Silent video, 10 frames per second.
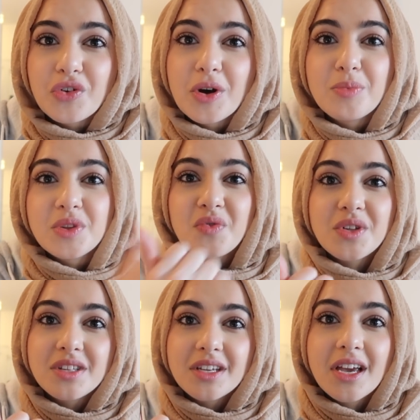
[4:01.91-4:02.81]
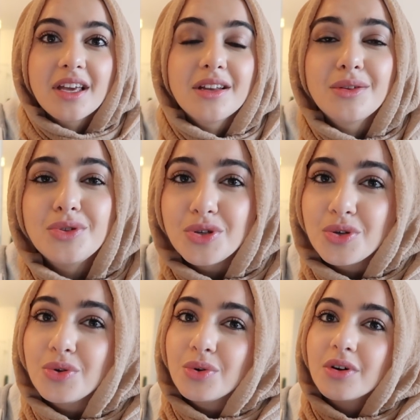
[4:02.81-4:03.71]
from sophisticated
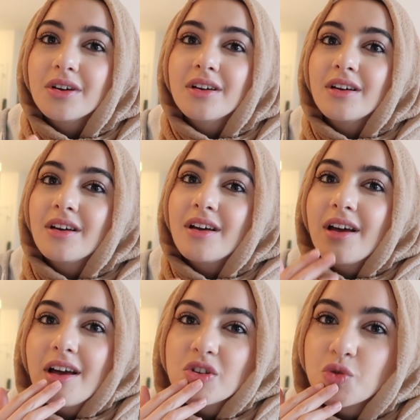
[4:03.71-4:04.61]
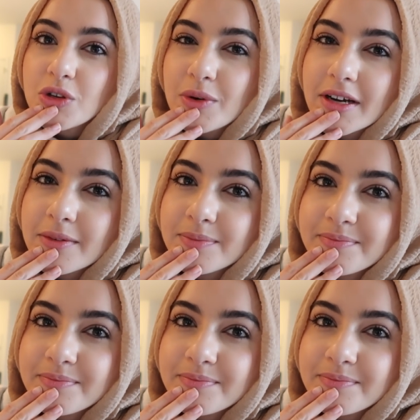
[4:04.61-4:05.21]
to streetwear.